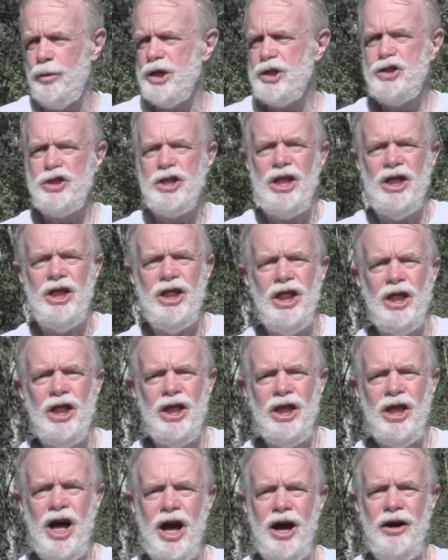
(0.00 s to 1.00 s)
But she
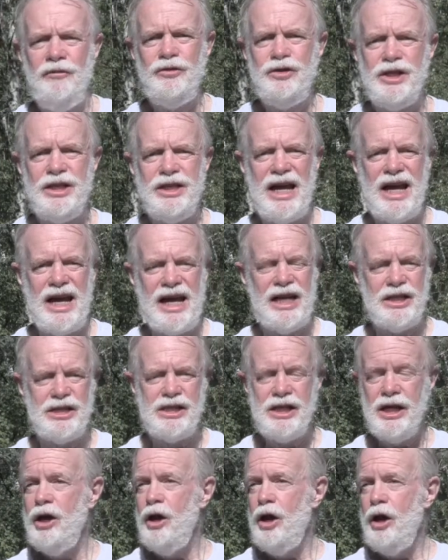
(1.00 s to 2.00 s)
loved to dance.